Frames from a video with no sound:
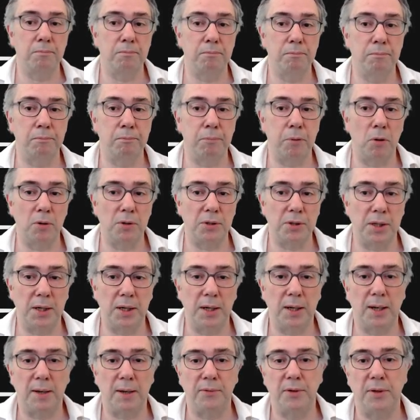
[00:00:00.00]
Policy in
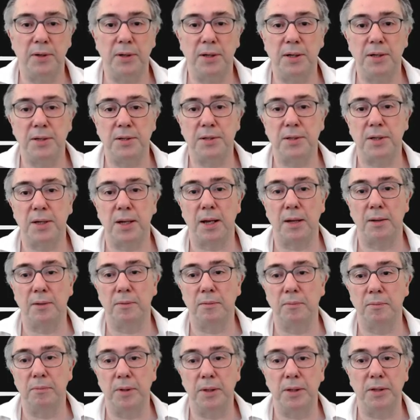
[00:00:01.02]
Caf.js
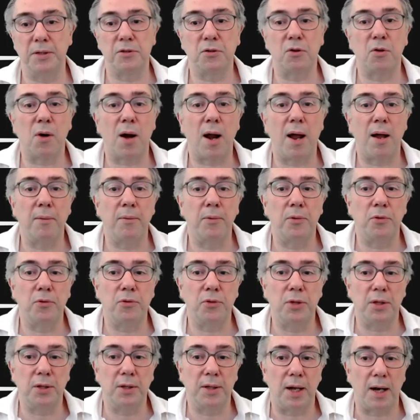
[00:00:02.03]
can be described
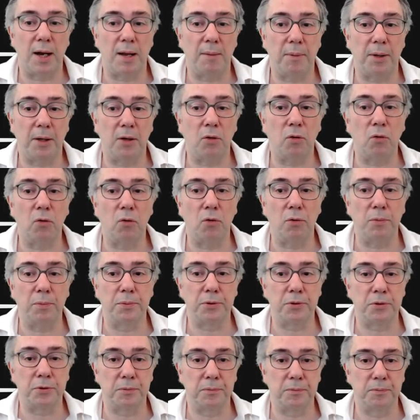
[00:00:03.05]
using dynamic
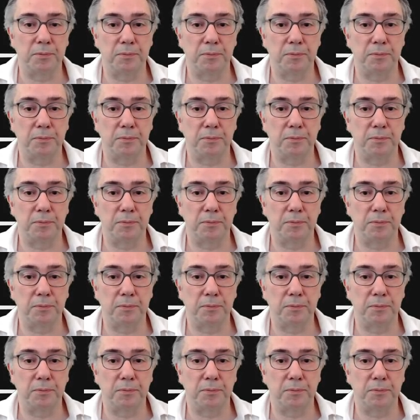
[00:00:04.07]
groups,